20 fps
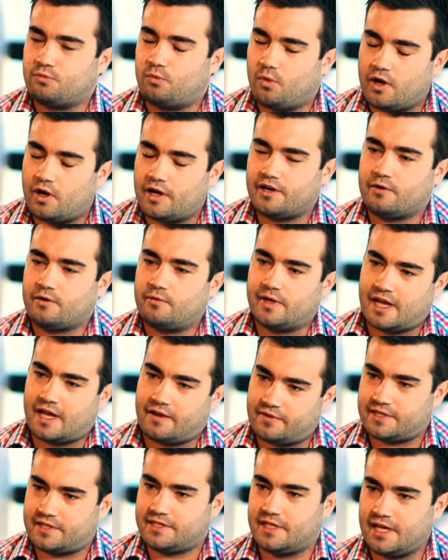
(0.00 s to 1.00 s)
is, why don't we
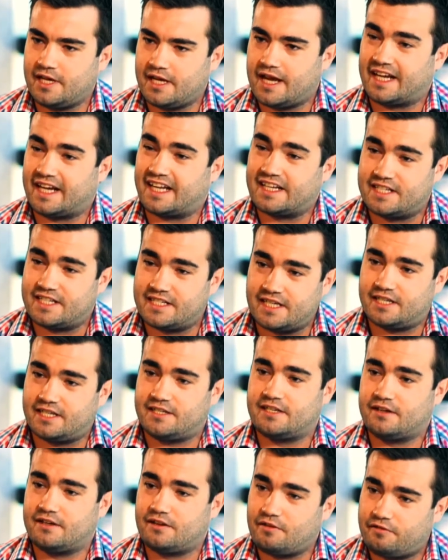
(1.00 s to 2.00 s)
ever see a
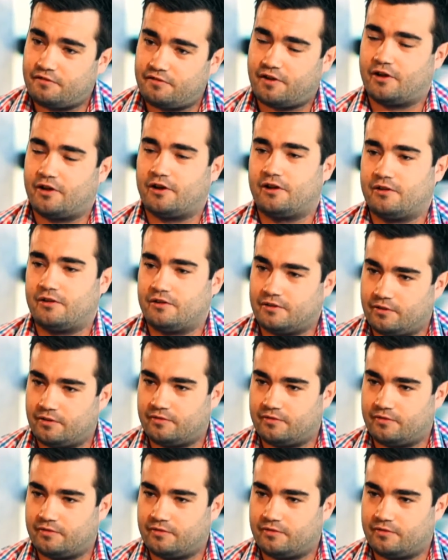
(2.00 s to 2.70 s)
consistent photo